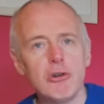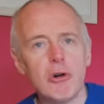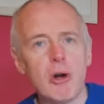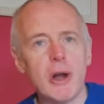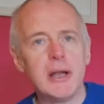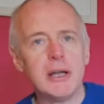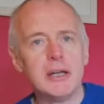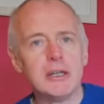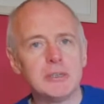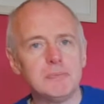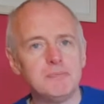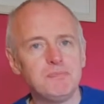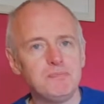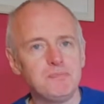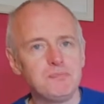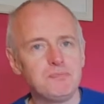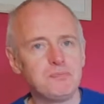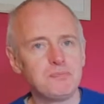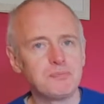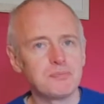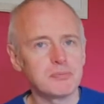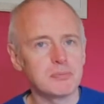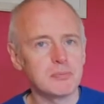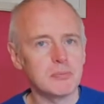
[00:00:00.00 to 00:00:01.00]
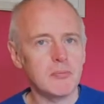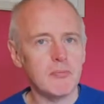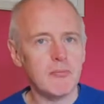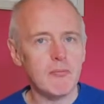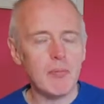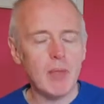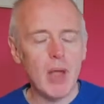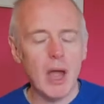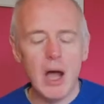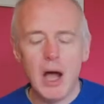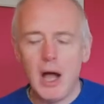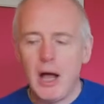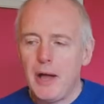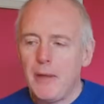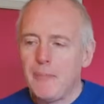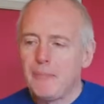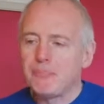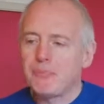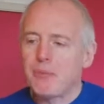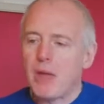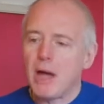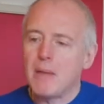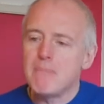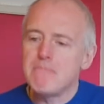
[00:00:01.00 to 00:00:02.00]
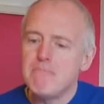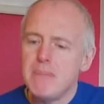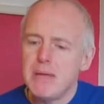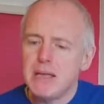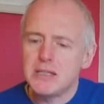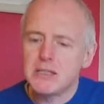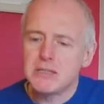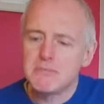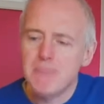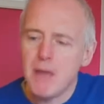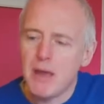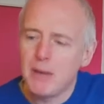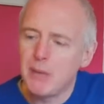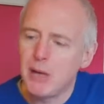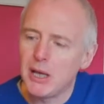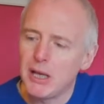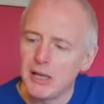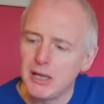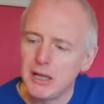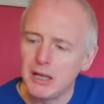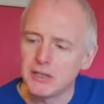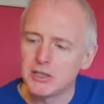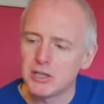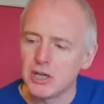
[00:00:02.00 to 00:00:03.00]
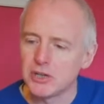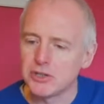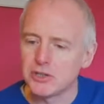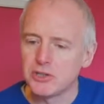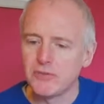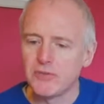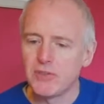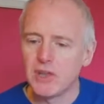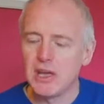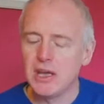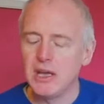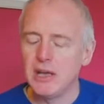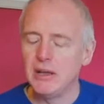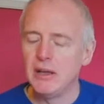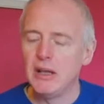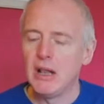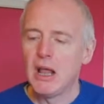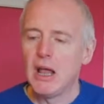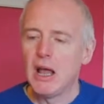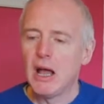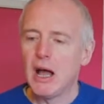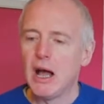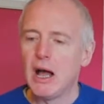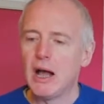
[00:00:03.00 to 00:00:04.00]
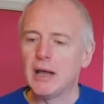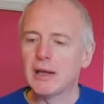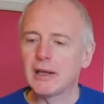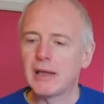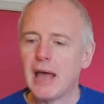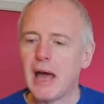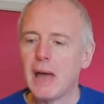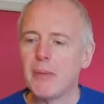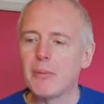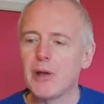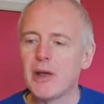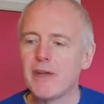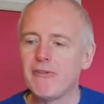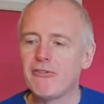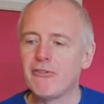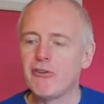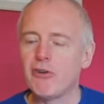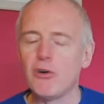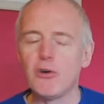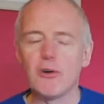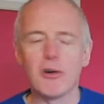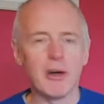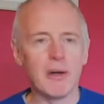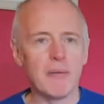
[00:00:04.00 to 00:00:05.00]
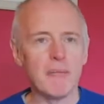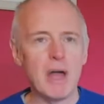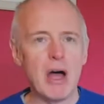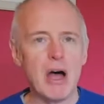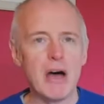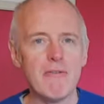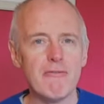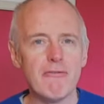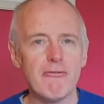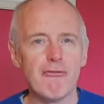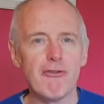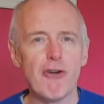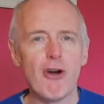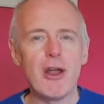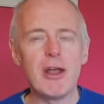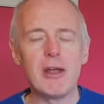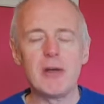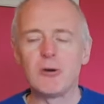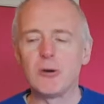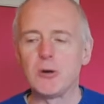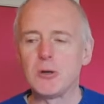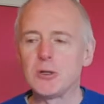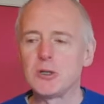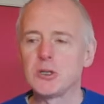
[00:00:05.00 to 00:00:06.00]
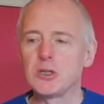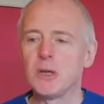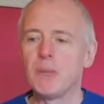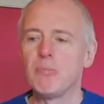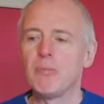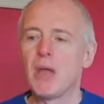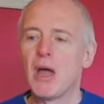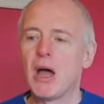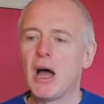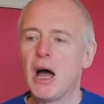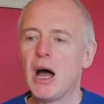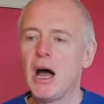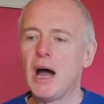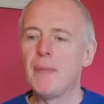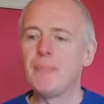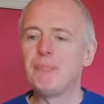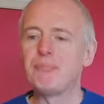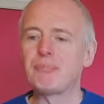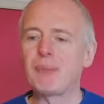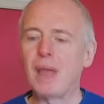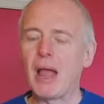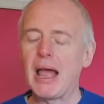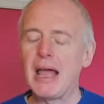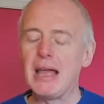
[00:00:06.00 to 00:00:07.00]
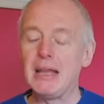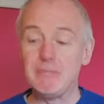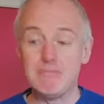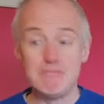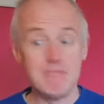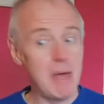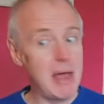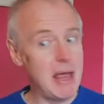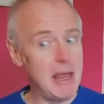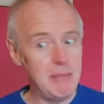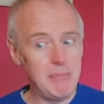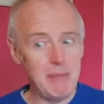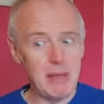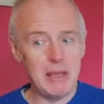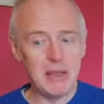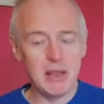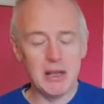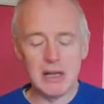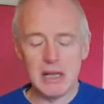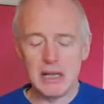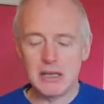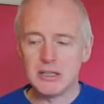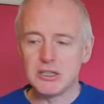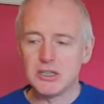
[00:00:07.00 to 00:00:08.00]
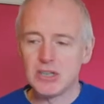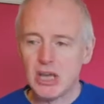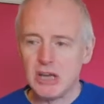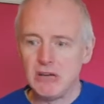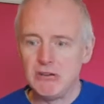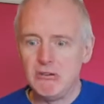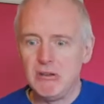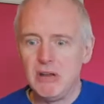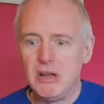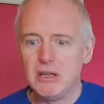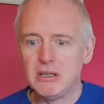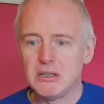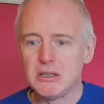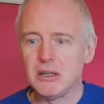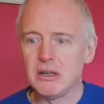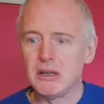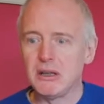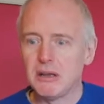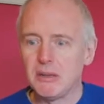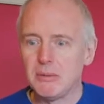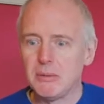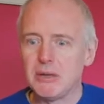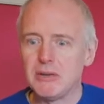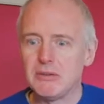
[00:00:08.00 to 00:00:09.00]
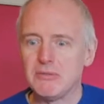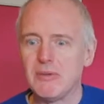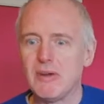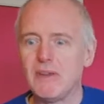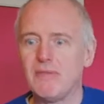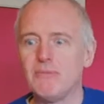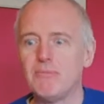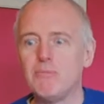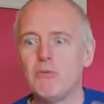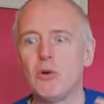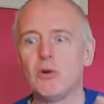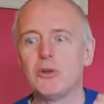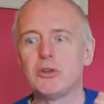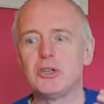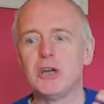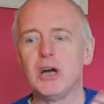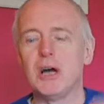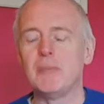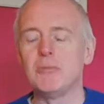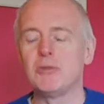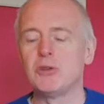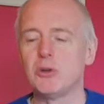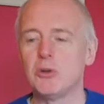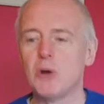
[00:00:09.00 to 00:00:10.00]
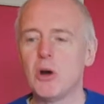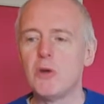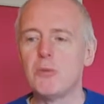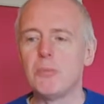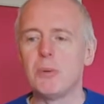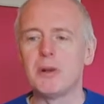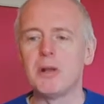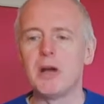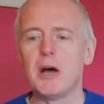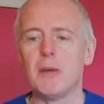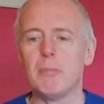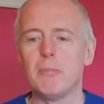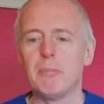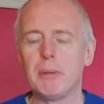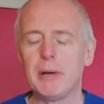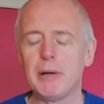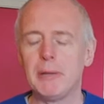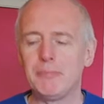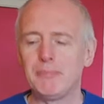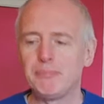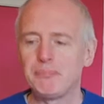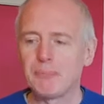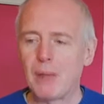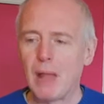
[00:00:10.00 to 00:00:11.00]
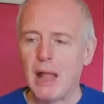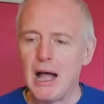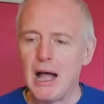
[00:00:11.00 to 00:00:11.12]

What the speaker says: great. I miss maybe a little touch of the Cabernet Franc fragrance. It may be that it needs a little bit more time to open up, but